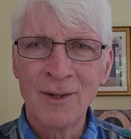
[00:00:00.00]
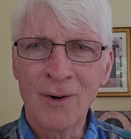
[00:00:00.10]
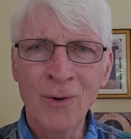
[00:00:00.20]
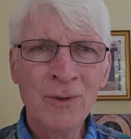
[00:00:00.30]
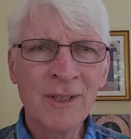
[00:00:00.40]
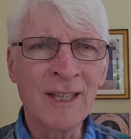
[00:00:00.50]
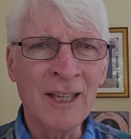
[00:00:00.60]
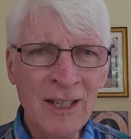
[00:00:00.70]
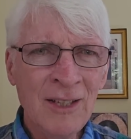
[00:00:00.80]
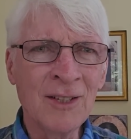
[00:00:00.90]
Only
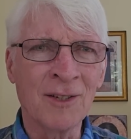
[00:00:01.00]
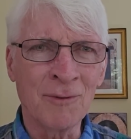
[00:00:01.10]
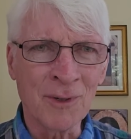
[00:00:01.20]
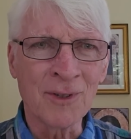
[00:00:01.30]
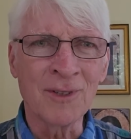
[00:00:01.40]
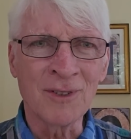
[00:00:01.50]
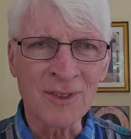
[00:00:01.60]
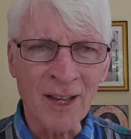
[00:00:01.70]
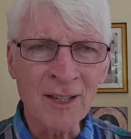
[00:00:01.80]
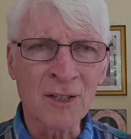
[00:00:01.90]
he can really
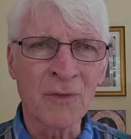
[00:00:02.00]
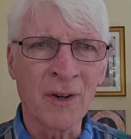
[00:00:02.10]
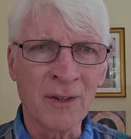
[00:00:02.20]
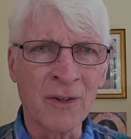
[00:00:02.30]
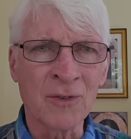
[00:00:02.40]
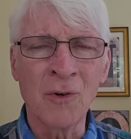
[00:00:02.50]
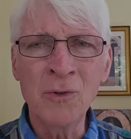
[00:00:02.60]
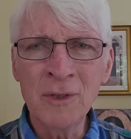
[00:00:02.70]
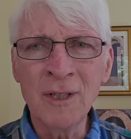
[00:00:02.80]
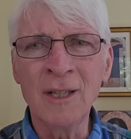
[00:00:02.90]
satisfy us.
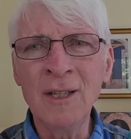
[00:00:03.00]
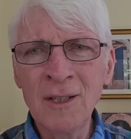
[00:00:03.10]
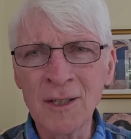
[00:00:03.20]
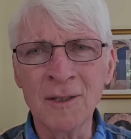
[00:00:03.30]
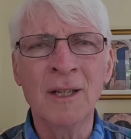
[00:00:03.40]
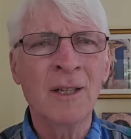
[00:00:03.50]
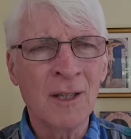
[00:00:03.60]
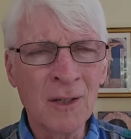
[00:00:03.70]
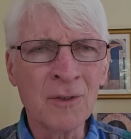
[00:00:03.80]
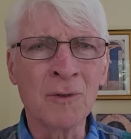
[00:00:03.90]
Only he can
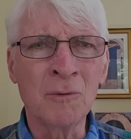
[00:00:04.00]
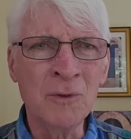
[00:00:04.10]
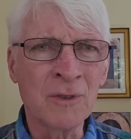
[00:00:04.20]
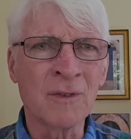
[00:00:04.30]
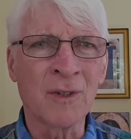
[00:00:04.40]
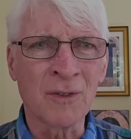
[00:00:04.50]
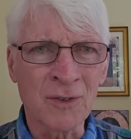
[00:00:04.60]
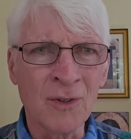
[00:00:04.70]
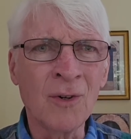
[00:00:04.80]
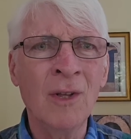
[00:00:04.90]
heal the wounds of our
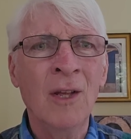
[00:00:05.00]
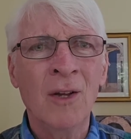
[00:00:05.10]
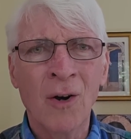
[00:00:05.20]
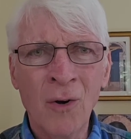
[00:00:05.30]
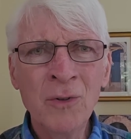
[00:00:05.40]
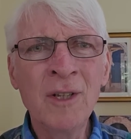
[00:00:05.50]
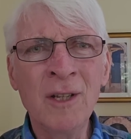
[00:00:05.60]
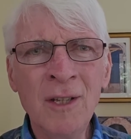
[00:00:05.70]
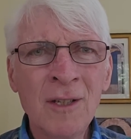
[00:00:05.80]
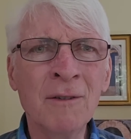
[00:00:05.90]
soul. Only
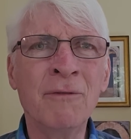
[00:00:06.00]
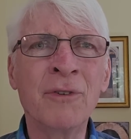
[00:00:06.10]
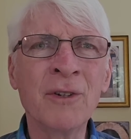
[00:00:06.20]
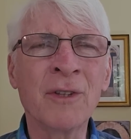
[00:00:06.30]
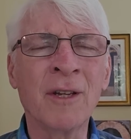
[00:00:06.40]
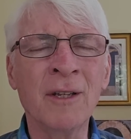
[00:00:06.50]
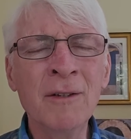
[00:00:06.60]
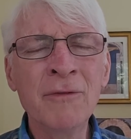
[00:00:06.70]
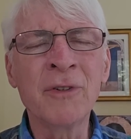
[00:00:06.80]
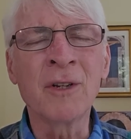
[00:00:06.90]
he can fill that
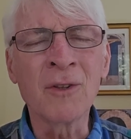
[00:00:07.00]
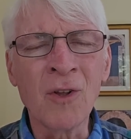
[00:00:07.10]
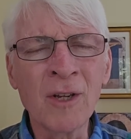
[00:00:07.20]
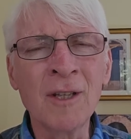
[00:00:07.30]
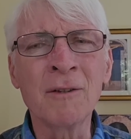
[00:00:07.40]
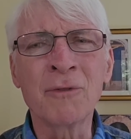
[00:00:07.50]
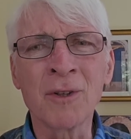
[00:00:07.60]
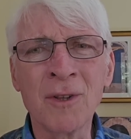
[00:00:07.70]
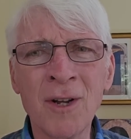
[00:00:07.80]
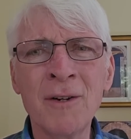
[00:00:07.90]
infinite longing for
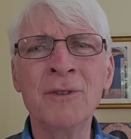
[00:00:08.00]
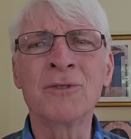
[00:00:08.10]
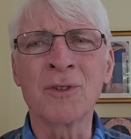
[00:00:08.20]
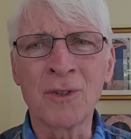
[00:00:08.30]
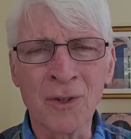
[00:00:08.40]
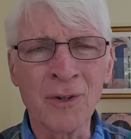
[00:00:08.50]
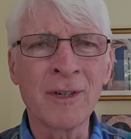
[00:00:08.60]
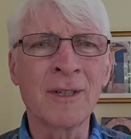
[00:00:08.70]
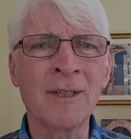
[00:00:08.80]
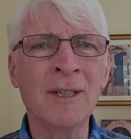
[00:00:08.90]
love and
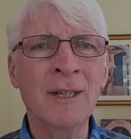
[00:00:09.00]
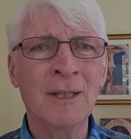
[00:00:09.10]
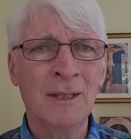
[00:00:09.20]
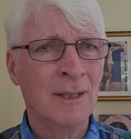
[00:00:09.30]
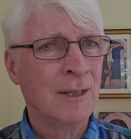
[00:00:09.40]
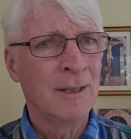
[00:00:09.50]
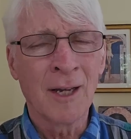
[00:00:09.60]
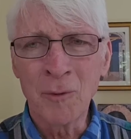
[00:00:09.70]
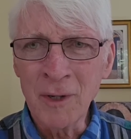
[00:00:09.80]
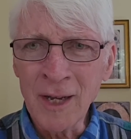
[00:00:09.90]
security
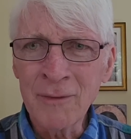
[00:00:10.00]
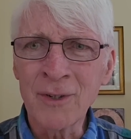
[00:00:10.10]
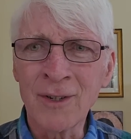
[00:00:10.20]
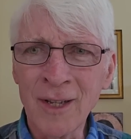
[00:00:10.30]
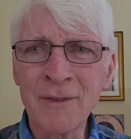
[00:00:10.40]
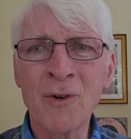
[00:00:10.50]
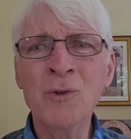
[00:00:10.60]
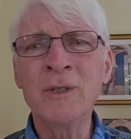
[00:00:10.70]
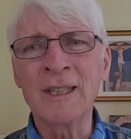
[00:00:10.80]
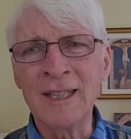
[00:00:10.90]
that we have in our life.
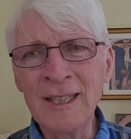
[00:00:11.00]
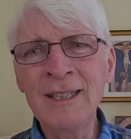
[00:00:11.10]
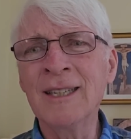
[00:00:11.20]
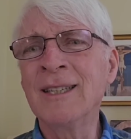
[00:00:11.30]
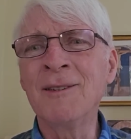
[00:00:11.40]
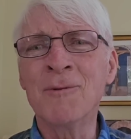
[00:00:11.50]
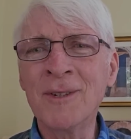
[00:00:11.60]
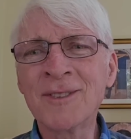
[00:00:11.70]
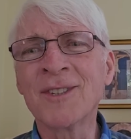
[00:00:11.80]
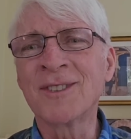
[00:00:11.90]
Only he, and he
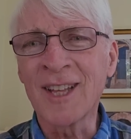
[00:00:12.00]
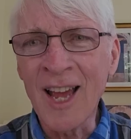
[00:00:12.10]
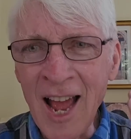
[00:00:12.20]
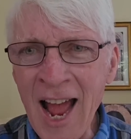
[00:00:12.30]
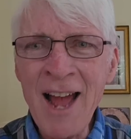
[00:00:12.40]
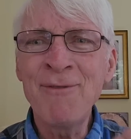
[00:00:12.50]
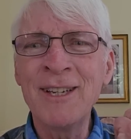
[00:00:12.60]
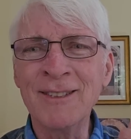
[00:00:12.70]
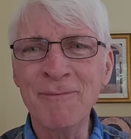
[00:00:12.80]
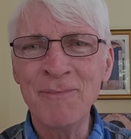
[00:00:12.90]
wants us to have
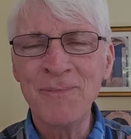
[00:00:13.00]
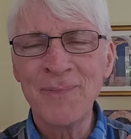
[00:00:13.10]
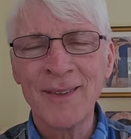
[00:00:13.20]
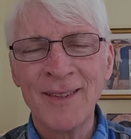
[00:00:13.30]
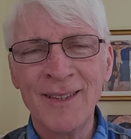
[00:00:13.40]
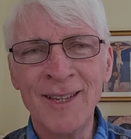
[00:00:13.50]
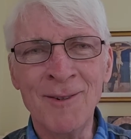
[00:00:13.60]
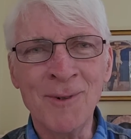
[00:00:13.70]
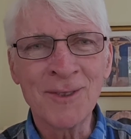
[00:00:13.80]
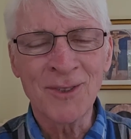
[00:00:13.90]
it. He
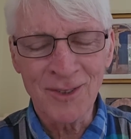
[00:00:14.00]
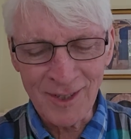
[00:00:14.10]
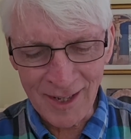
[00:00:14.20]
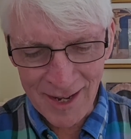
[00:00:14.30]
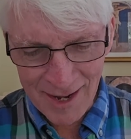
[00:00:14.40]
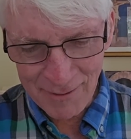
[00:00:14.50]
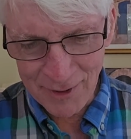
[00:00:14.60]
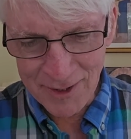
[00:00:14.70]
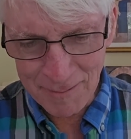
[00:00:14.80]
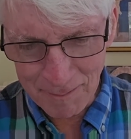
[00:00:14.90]
wants us to have
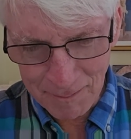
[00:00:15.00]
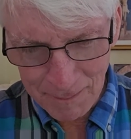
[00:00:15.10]
him.